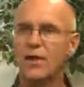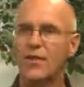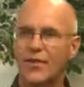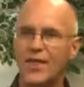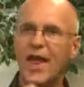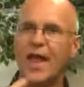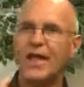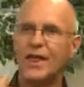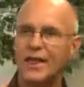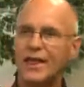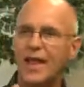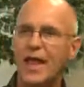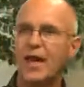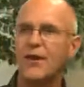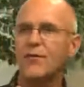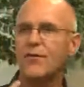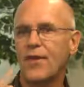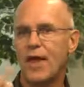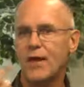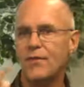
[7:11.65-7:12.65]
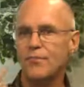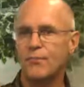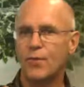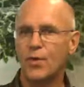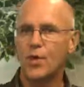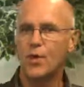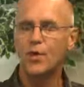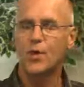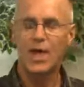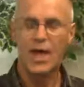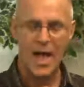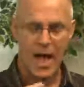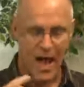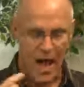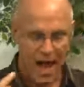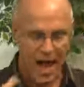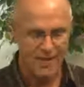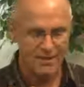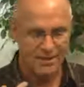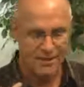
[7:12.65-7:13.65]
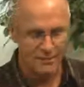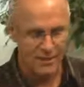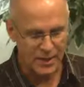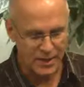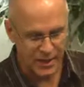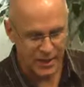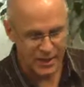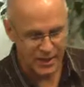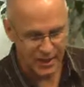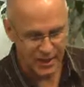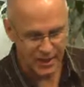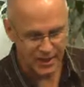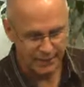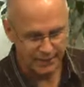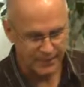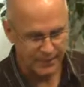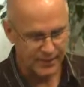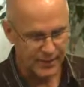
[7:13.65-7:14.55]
that letter, that book, at the beginning.